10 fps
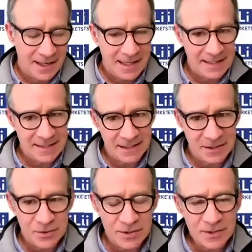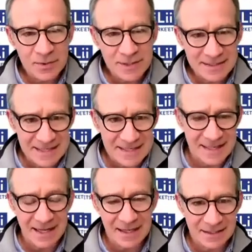And in order to assess
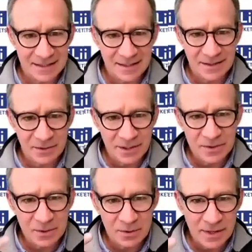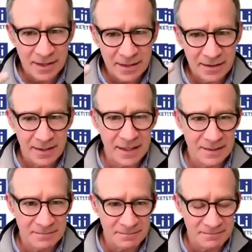that, you need to look at the
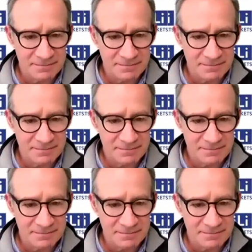team,